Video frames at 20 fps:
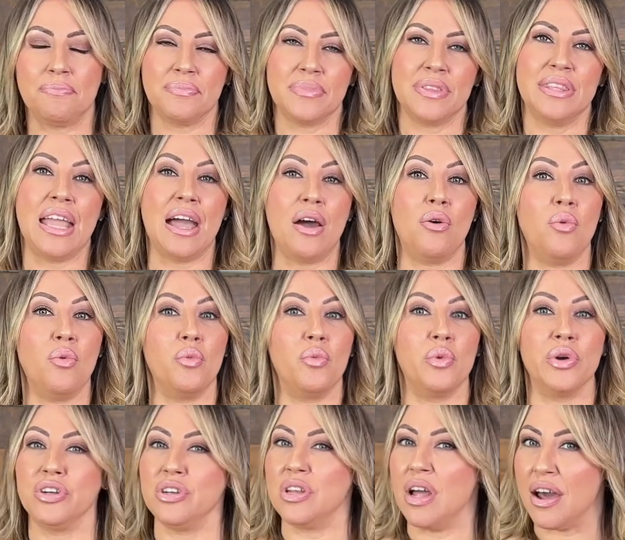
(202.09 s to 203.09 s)
Now,
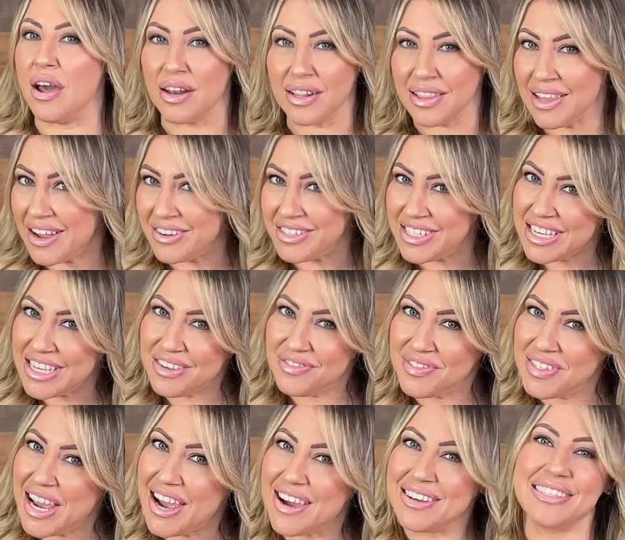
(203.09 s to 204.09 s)
we're not allowed to give
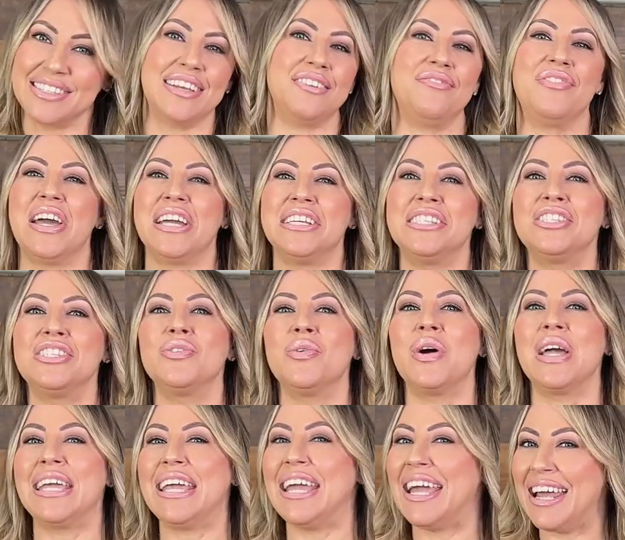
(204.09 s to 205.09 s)
tax advice, so I
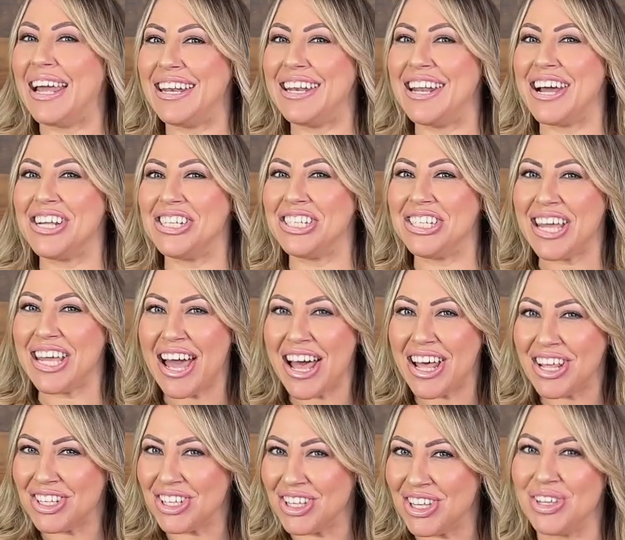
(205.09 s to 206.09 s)
cannot
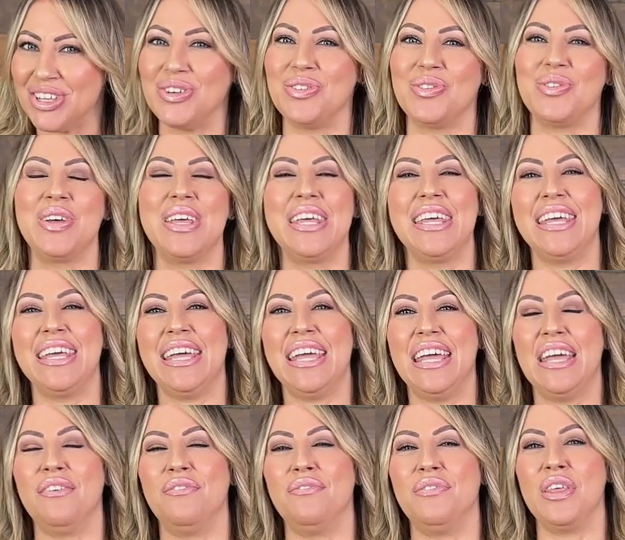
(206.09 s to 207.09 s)
tell you
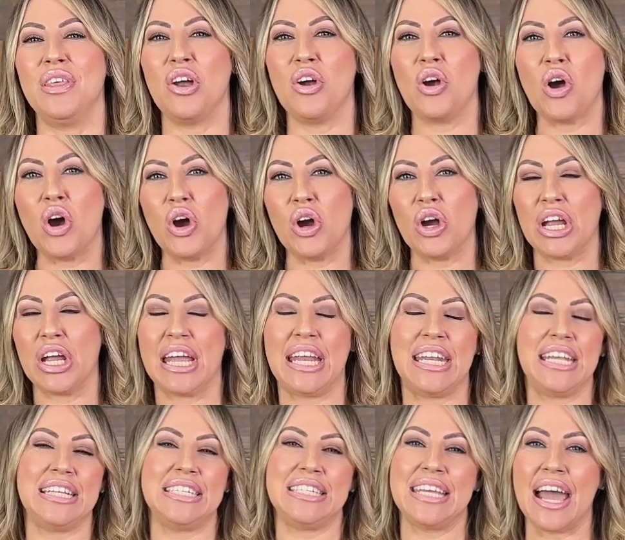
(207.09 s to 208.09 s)
if there are
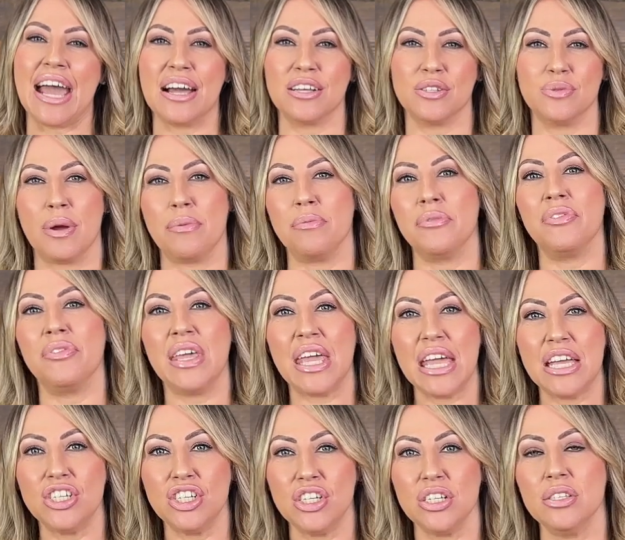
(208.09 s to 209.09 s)
any tax
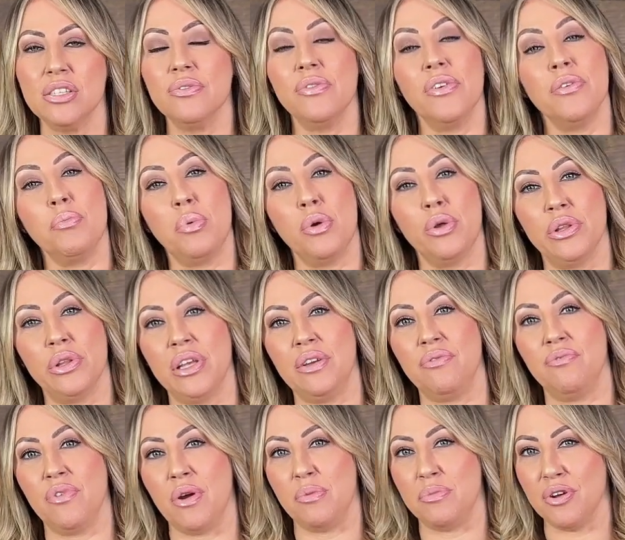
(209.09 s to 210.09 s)
ramifications for pulling
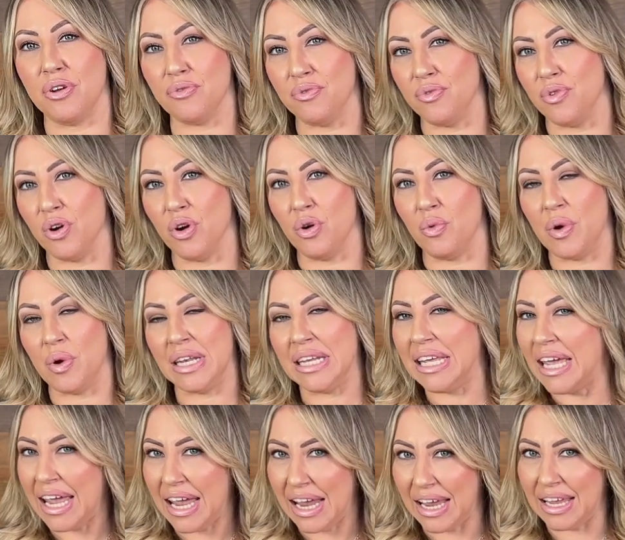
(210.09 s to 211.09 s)
from your
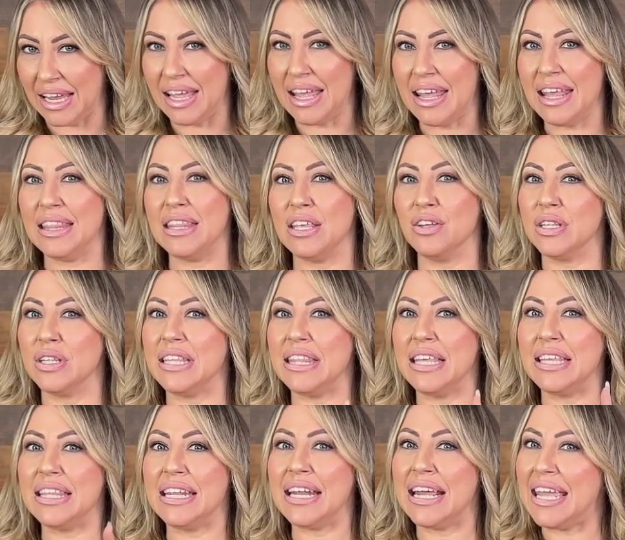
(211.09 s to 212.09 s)
401k. The only thing
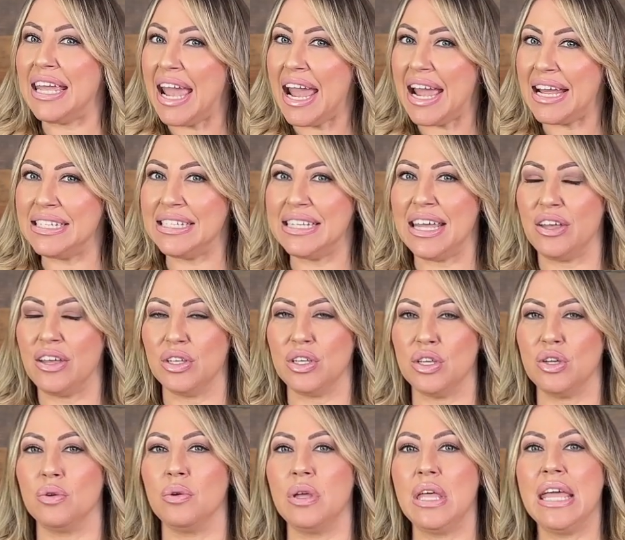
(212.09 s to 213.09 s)
that I can tell
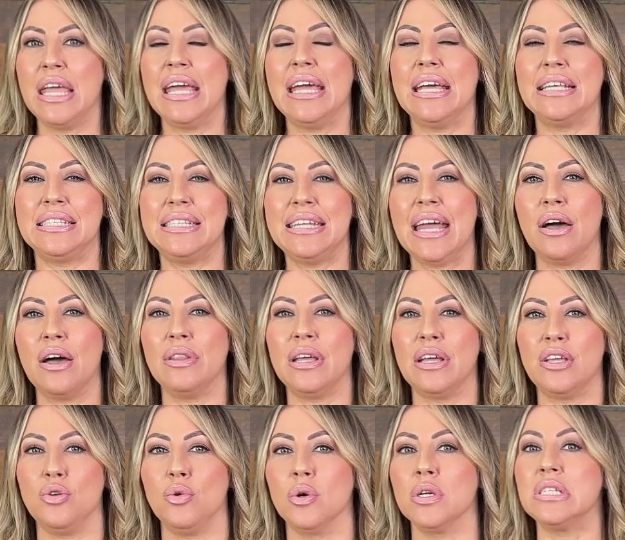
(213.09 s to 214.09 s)
you is now that
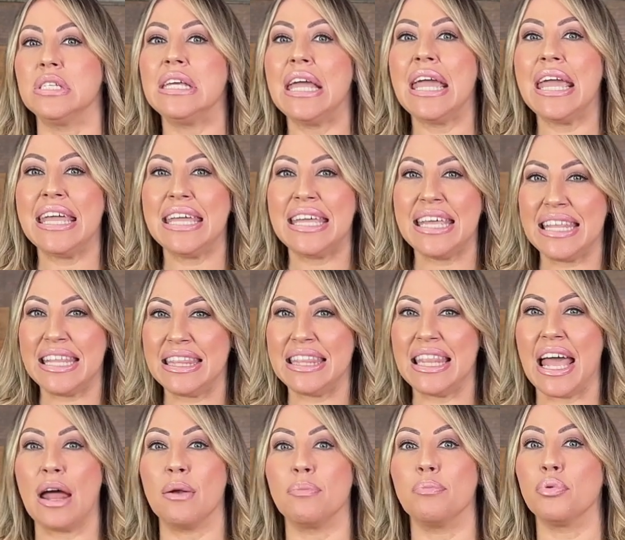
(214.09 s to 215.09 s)
you are taking
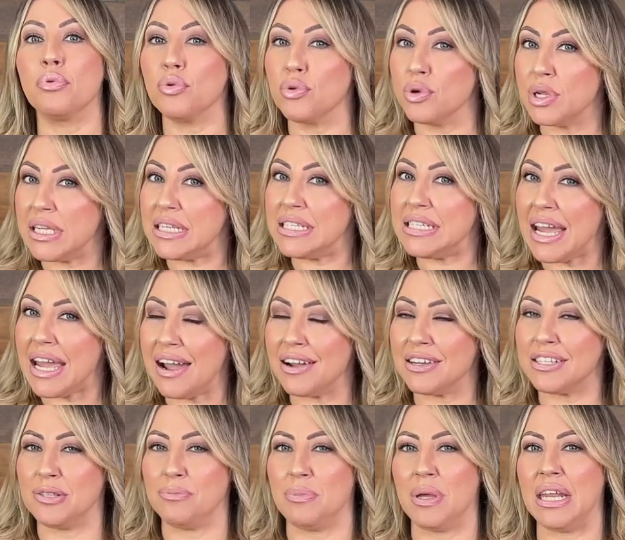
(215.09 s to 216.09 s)
that
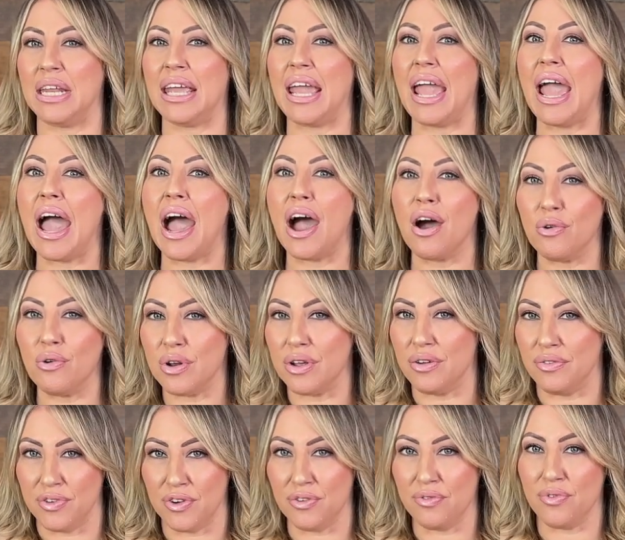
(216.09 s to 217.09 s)
pre-tax money out
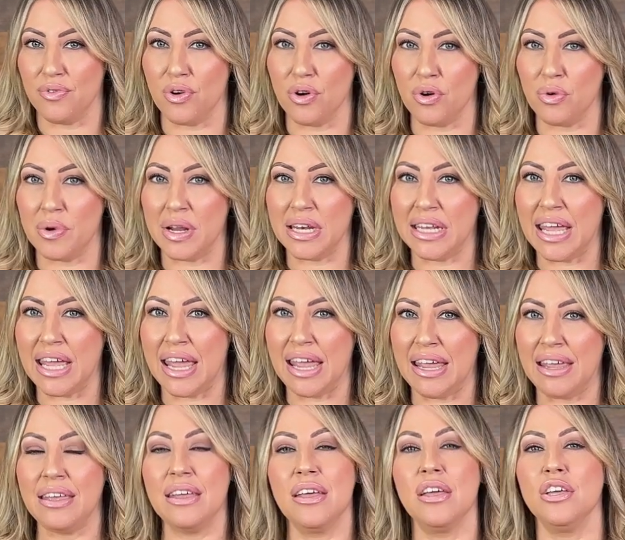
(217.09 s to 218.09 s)
of your 401k,
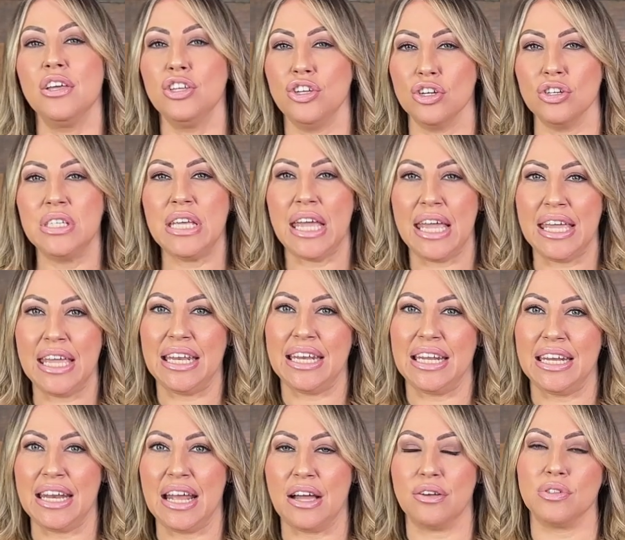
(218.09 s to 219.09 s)
you're taking it
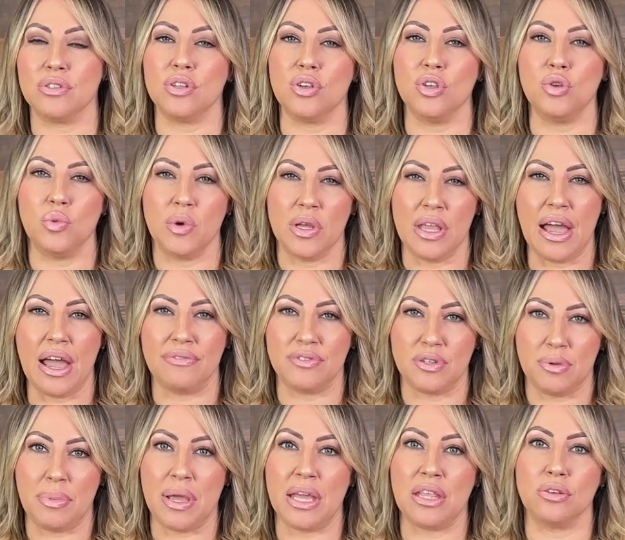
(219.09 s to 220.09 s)
now, so you will have to
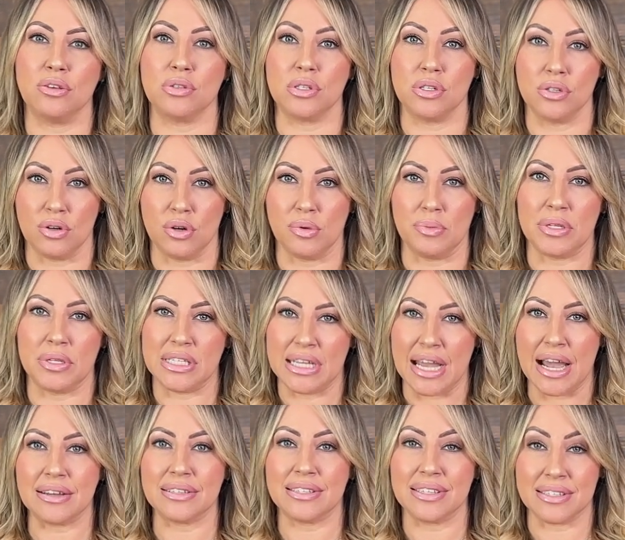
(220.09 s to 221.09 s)
pay those normal
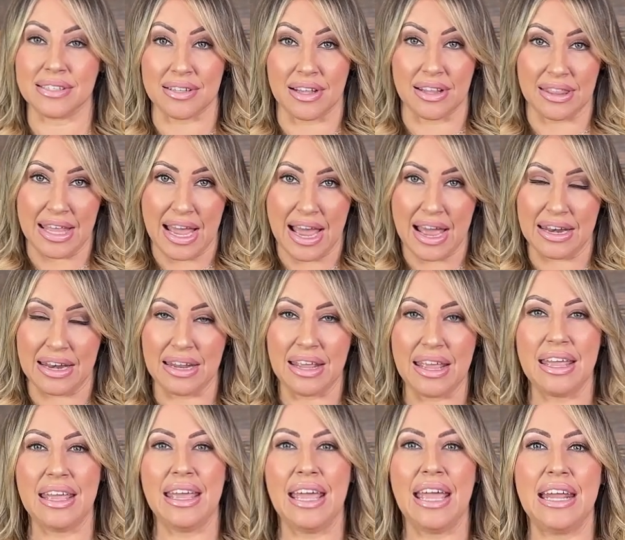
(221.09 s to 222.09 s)
taxes on that.
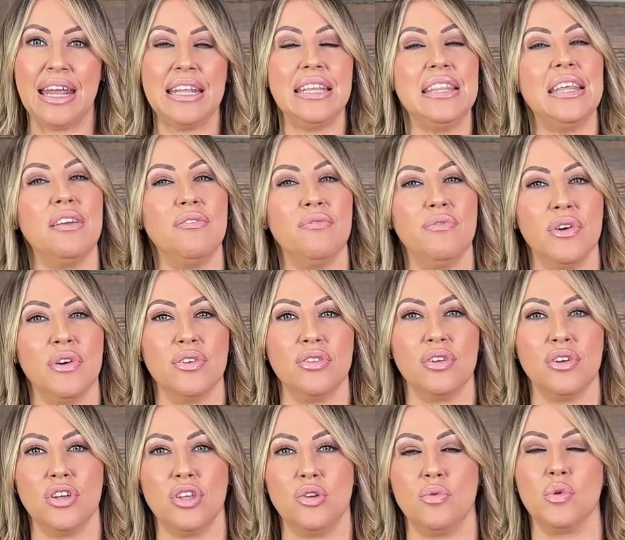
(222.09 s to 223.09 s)
Anything further
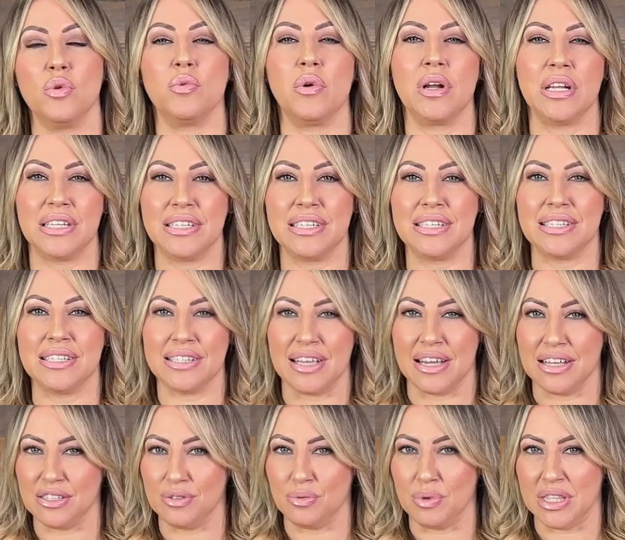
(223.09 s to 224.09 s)
you would want to
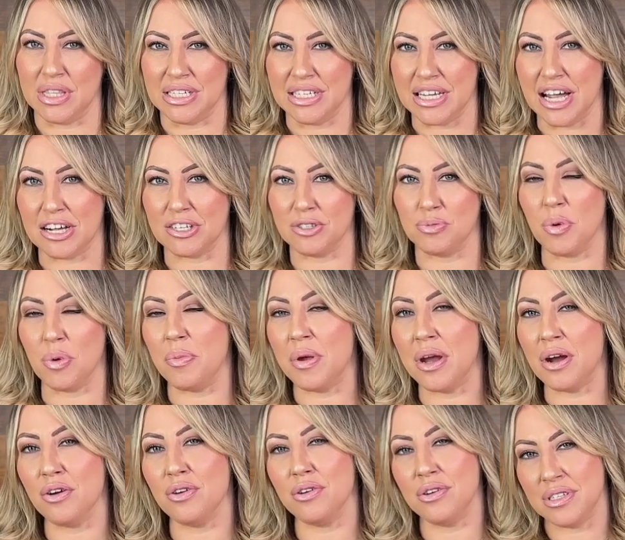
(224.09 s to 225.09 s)
discuss with a tax
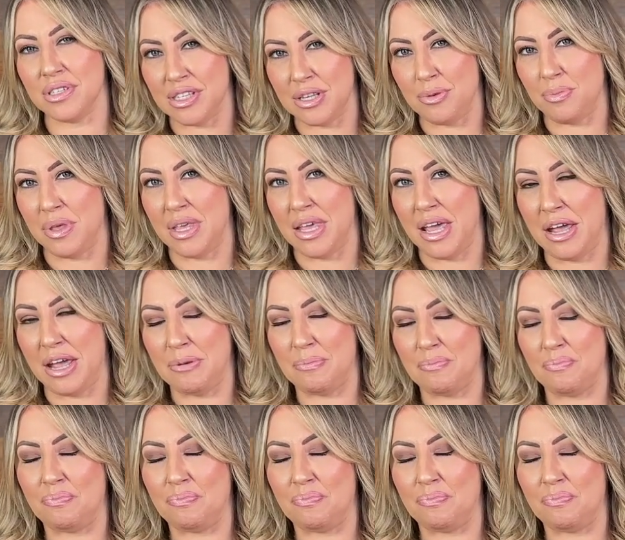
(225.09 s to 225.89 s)
preparer or CPA.